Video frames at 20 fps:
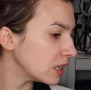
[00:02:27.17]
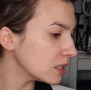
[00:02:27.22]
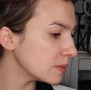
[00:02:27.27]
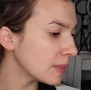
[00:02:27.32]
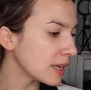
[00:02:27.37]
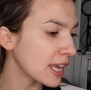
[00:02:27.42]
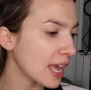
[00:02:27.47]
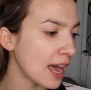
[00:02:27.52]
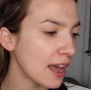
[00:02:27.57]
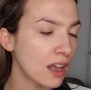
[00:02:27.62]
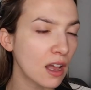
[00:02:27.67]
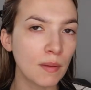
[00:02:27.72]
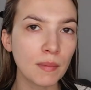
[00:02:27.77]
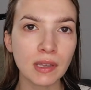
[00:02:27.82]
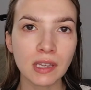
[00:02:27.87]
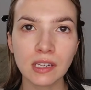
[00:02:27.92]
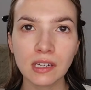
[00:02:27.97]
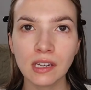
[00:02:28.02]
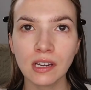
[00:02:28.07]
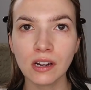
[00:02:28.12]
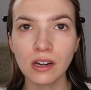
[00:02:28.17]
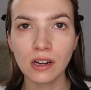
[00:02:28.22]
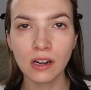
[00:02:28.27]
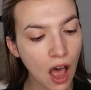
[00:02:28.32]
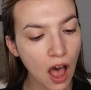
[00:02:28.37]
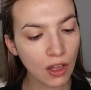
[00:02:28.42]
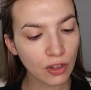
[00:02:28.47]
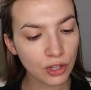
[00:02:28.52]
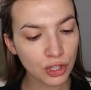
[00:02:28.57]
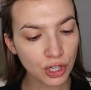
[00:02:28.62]
Is my cat coming in here?
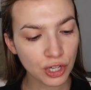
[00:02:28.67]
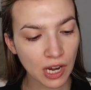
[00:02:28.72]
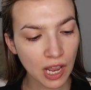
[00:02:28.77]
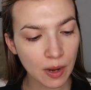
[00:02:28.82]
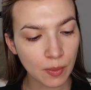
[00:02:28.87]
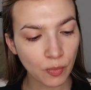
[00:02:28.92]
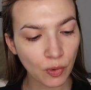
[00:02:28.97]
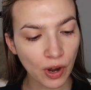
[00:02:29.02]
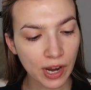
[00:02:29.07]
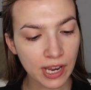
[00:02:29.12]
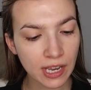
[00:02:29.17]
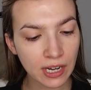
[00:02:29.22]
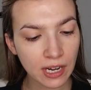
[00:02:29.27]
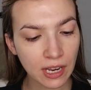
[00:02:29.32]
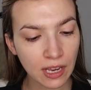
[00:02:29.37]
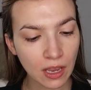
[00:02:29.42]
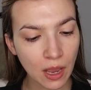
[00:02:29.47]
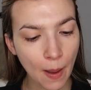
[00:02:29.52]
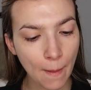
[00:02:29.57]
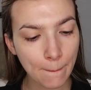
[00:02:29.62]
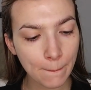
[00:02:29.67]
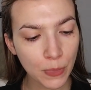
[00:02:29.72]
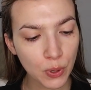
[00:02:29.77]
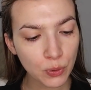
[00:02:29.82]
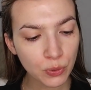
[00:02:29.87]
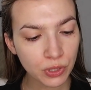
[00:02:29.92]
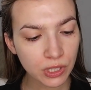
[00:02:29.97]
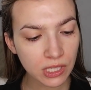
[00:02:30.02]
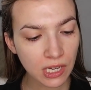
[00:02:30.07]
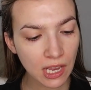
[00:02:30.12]
Collagen and brightening
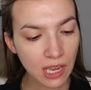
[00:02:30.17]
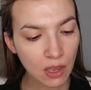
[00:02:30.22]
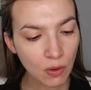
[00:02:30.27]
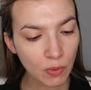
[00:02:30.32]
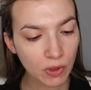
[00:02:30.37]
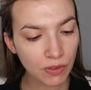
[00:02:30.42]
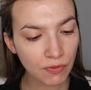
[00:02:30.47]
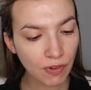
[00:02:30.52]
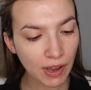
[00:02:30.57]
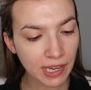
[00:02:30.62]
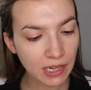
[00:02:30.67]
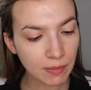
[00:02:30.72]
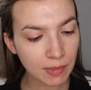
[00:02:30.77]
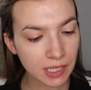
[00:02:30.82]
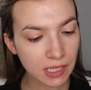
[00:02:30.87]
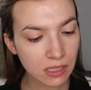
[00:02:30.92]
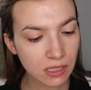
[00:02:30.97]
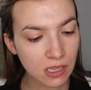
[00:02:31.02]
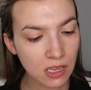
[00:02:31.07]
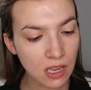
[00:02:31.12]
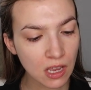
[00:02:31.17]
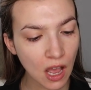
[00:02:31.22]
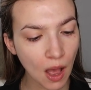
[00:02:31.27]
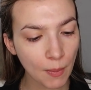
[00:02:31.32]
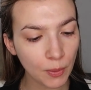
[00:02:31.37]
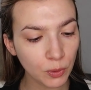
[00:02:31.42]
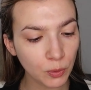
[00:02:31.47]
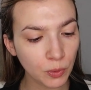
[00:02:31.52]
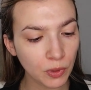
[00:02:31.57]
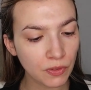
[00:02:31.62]
boosting with vitamin C
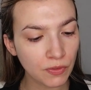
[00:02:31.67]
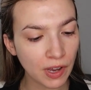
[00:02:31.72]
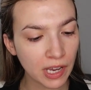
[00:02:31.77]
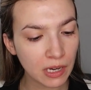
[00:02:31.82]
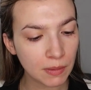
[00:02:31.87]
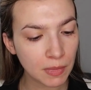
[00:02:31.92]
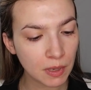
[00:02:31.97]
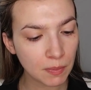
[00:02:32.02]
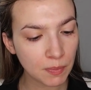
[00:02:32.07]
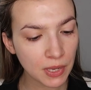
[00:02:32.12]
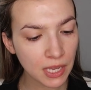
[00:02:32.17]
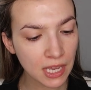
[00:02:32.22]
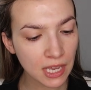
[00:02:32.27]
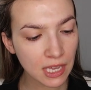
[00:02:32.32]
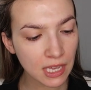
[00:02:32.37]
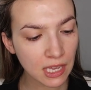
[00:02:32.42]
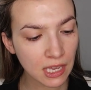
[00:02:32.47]
coupled with vitamin B,